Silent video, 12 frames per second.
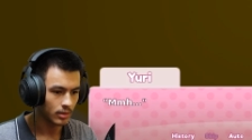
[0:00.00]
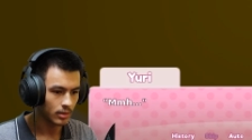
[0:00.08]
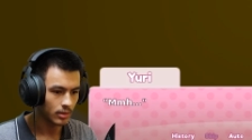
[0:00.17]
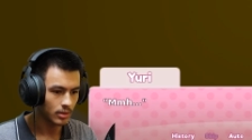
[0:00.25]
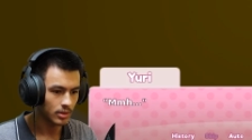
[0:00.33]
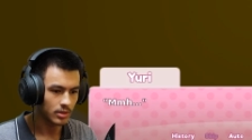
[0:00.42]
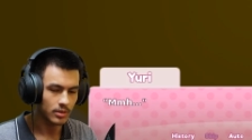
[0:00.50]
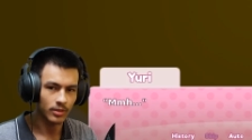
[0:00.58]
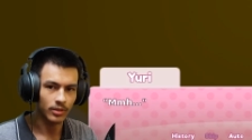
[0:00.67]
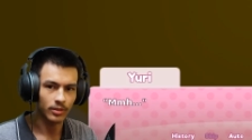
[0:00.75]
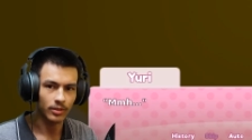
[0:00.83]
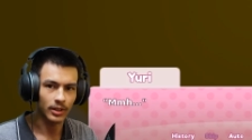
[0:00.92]
Yuri's
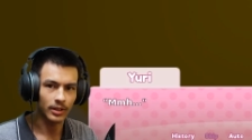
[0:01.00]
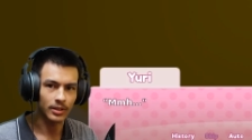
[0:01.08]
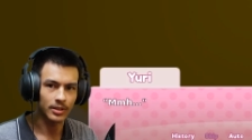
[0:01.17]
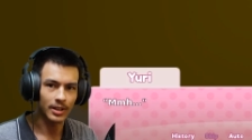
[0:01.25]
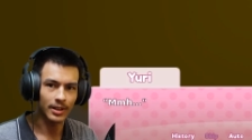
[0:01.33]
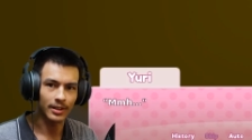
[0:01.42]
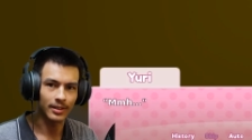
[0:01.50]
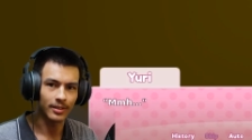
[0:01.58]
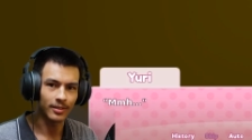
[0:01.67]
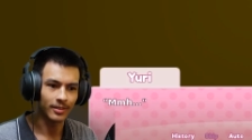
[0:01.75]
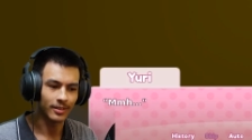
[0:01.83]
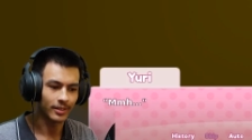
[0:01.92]
father died.
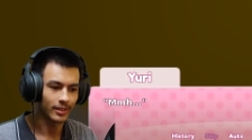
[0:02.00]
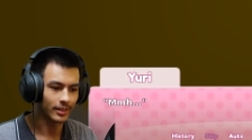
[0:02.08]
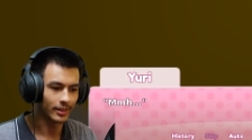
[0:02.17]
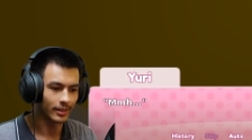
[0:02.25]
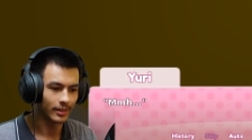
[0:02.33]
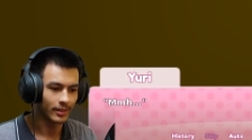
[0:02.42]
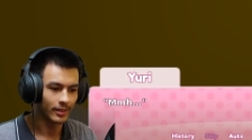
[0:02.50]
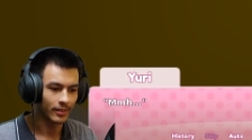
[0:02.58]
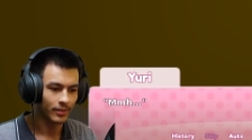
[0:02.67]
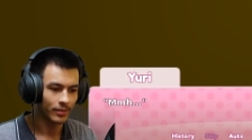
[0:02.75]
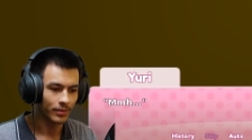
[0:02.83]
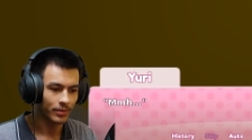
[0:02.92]
Oh.
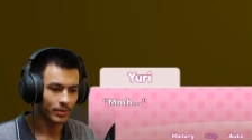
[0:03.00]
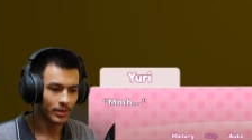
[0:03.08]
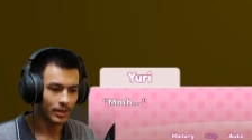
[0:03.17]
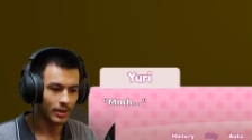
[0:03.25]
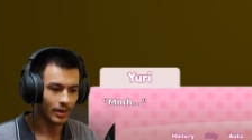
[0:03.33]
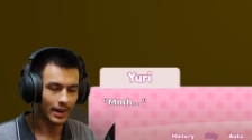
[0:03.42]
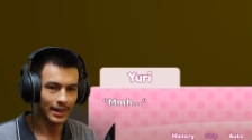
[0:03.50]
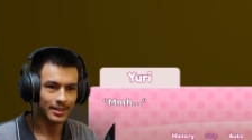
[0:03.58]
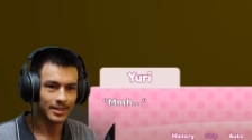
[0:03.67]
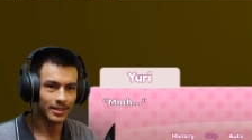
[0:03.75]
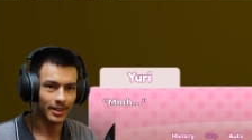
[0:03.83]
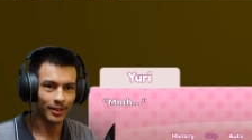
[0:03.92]
Alright,
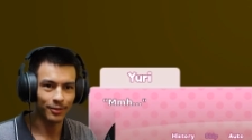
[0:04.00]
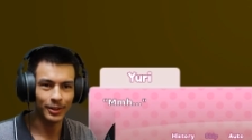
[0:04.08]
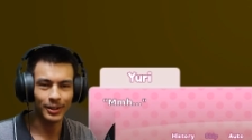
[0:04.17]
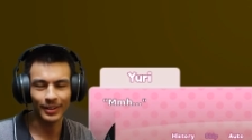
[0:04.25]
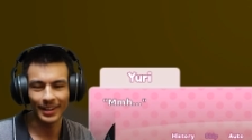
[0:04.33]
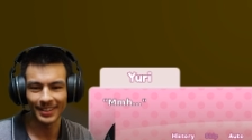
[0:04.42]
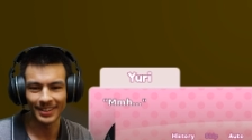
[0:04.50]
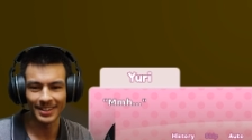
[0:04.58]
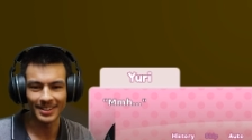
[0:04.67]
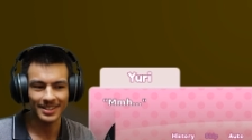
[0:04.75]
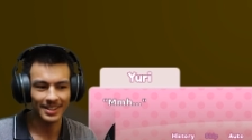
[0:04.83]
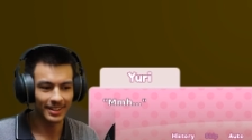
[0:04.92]
I think I'll end
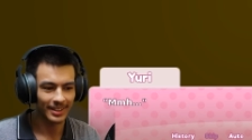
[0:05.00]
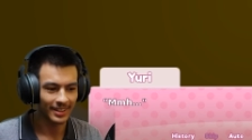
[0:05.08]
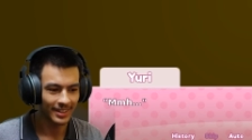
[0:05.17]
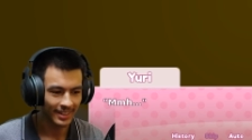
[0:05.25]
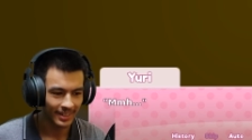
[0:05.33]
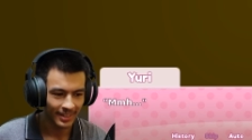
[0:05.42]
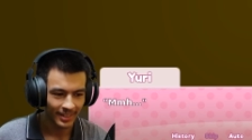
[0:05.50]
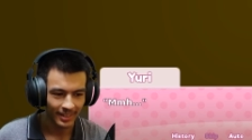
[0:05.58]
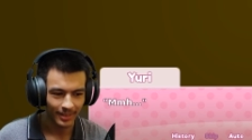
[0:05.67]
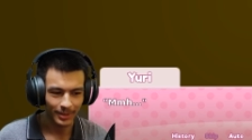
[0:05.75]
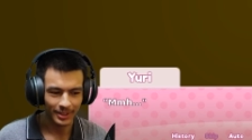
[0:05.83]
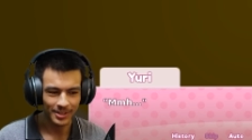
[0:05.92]
this here.
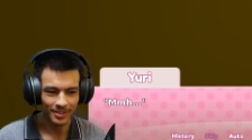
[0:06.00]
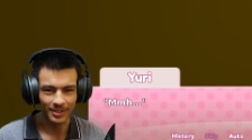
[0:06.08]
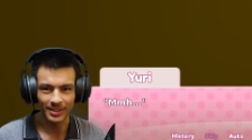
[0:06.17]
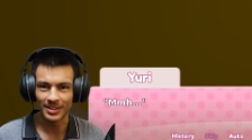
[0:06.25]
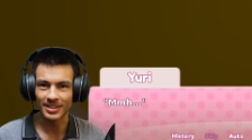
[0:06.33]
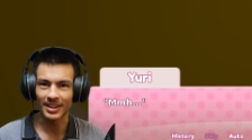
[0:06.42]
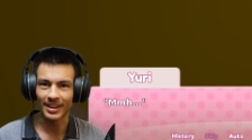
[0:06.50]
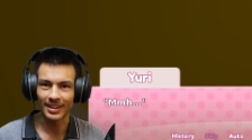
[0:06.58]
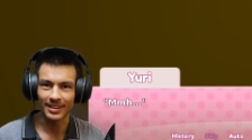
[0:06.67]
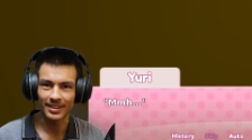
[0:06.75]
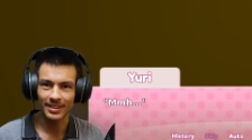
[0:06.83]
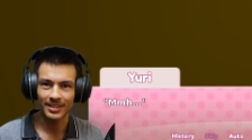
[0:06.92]
I'm actually really
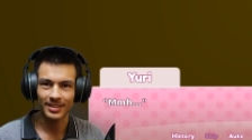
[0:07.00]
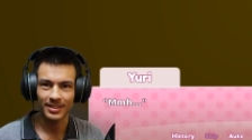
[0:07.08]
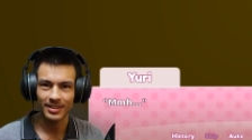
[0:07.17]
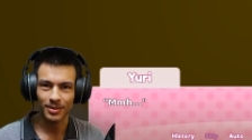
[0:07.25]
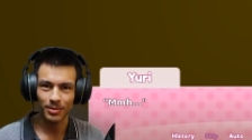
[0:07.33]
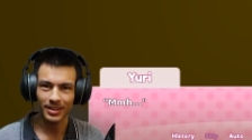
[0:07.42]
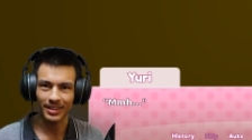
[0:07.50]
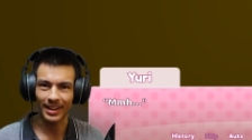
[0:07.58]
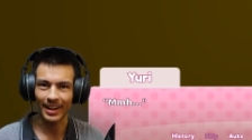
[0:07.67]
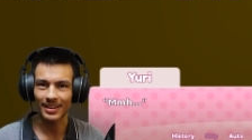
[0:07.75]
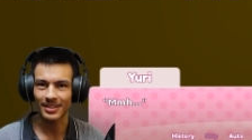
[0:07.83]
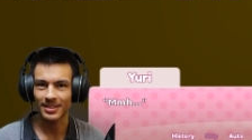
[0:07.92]
tired. It's a bit
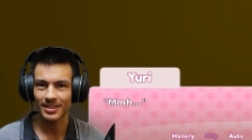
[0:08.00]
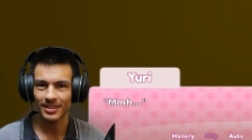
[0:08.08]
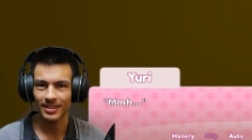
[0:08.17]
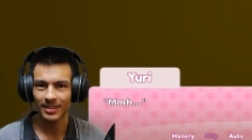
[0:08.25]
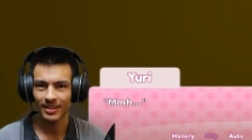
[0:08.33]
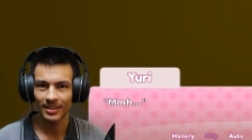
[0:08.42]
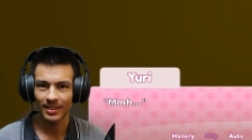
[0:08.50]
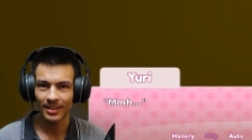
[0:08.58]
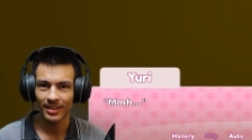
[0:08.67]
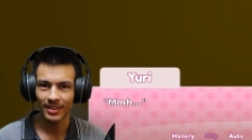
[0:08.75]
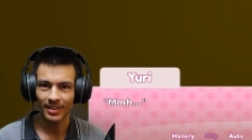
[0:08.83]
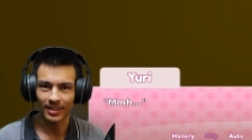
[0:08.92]
late
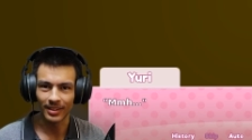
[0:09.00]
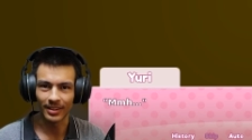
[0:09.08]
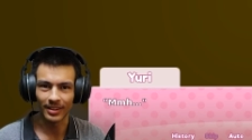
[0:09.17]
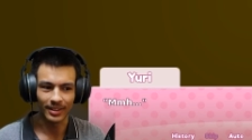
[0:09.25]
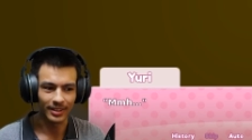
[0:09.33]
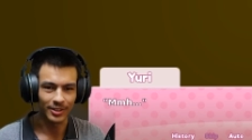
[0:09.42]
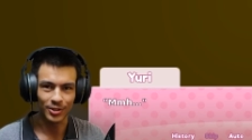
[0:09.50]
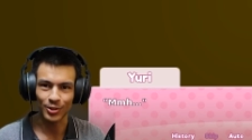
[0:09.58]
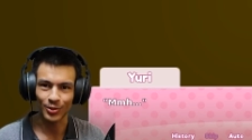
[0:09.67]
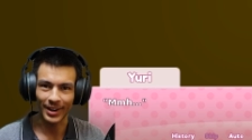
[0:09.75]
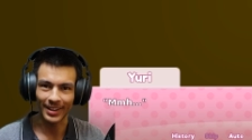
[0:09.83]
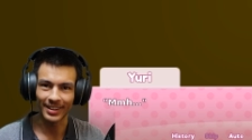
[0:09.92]
here in
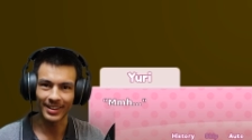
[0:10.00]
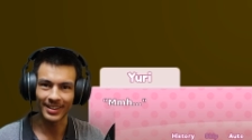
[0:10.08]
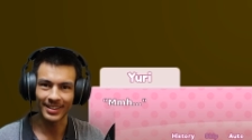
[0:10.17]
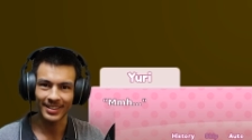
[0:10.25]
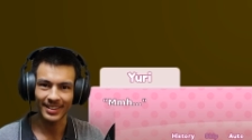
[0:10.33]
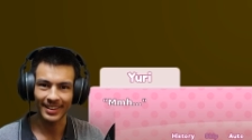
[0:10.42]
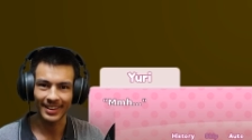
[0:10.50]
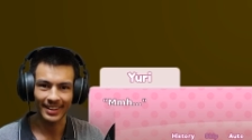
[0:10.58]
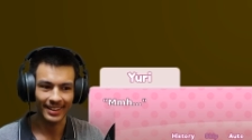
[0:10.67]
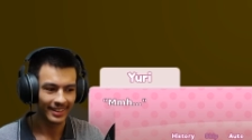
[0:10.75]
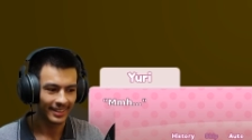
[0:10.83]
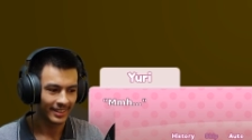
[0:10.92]
Australia, yeah.
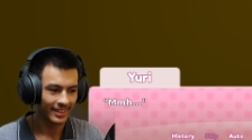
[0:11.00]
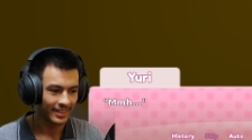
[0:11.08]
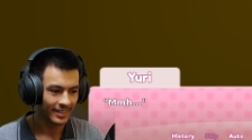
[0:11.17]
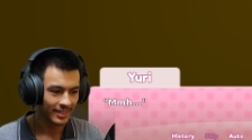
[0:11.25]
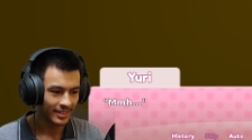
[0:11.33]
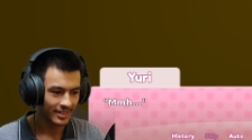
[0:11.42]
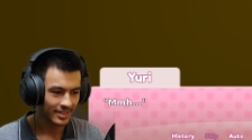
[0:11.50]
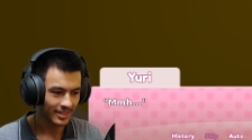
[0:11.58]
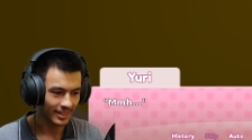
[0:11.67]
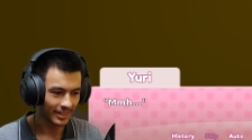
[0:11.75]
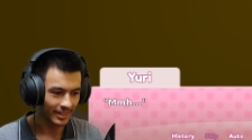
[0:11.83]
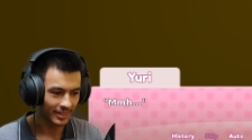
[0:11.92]

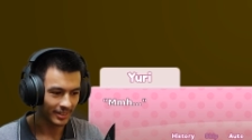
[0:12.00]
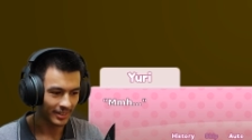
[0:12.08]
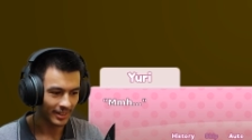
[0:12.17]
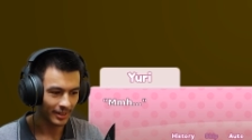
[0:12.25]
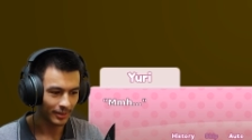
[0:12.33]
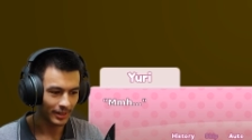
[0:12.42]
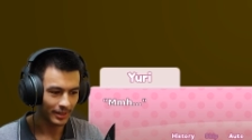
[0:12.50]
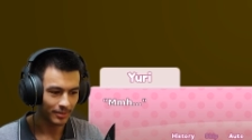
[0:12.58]
So, anyway,